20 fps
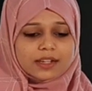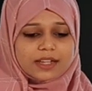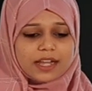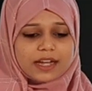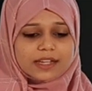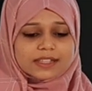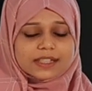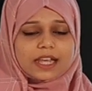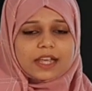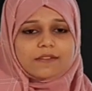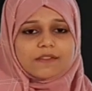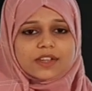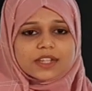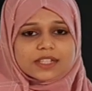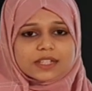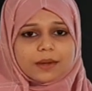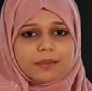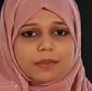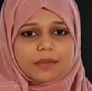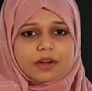they are saving
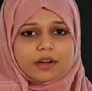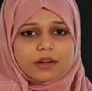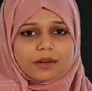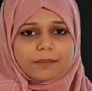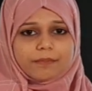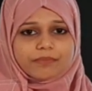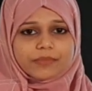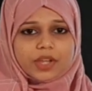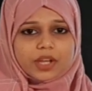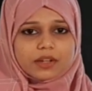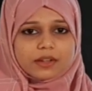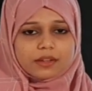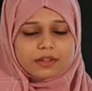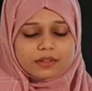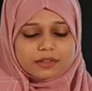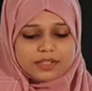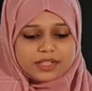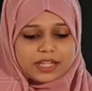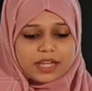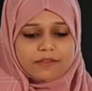some
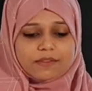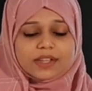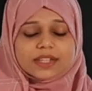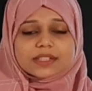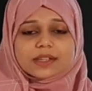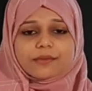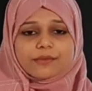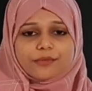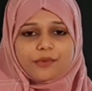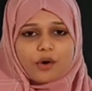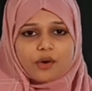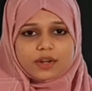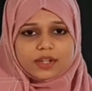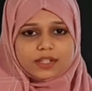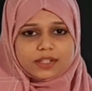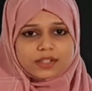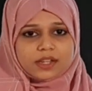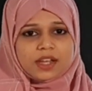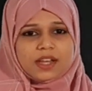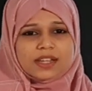
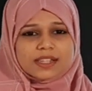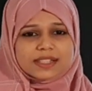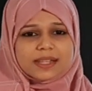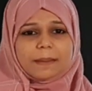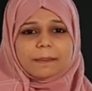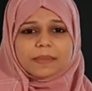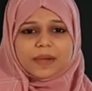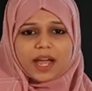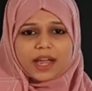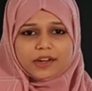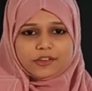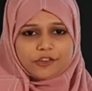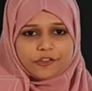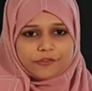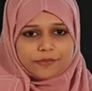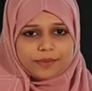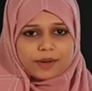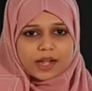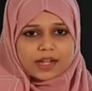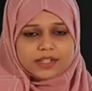forests, some kind
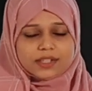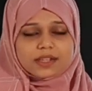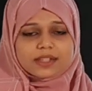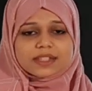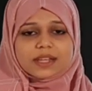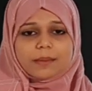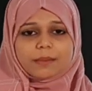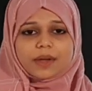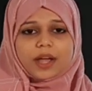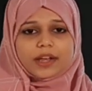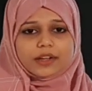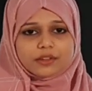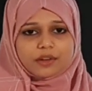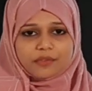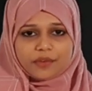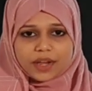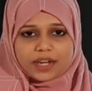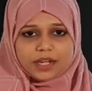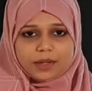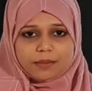of plants, some kind
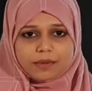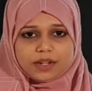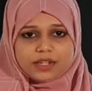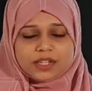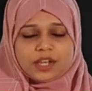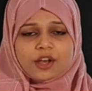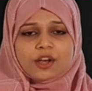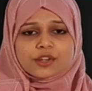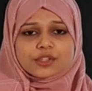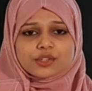of animals.